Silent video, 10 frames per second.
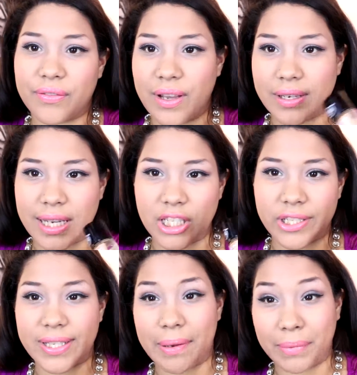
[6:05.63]

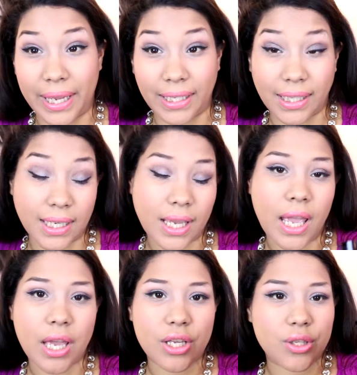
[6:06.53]
foundations I'm liking,
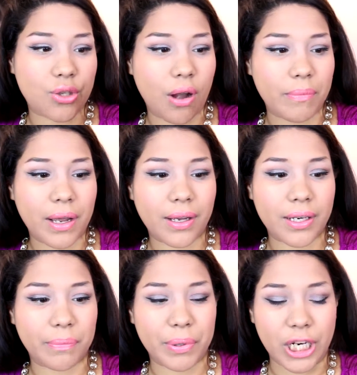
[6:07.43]
so I'm not
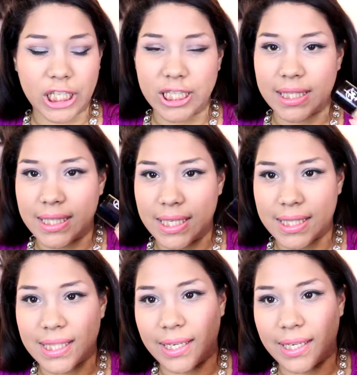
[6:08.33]
going to purchase this